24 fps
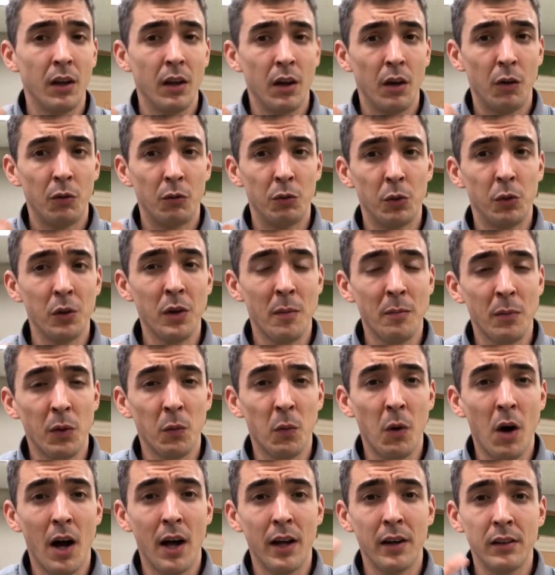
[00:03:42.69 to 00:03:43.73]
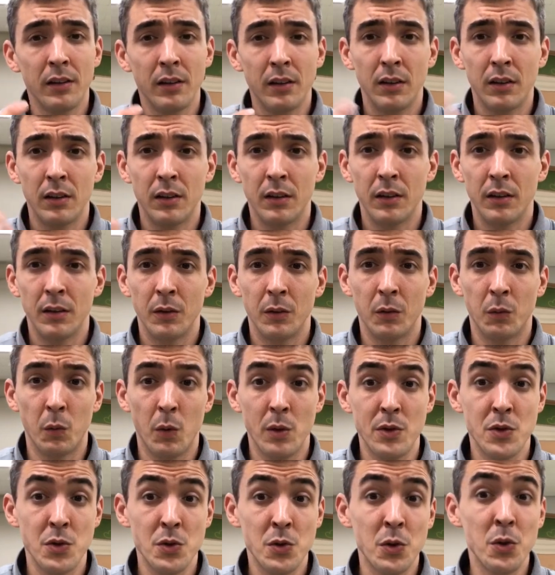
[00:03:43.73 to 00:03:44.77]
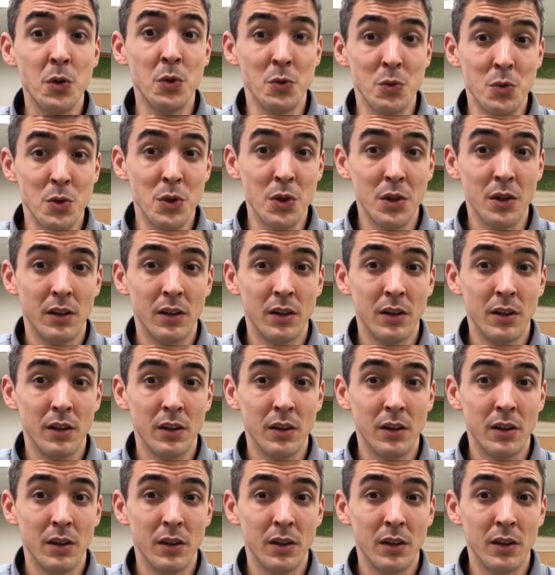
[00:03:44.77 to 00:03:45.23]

Rule number one was scoot.